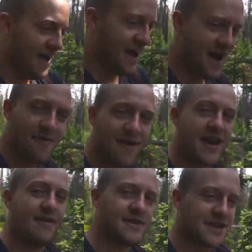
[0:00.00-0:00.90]
My
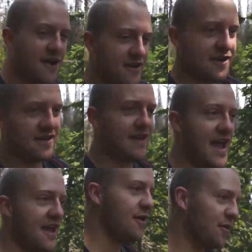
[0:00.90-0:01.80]
name is Cody, and
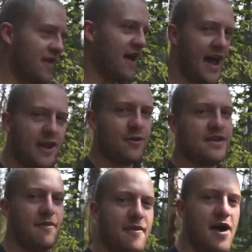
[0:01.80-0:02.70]
today we're in the High
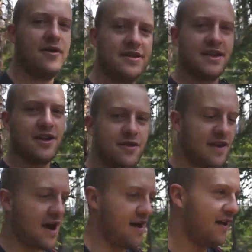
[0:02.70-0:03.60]
Uinta Mountains in
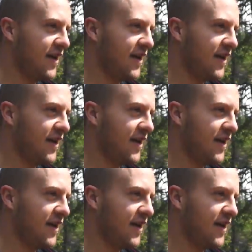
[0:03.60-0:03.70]
Utah.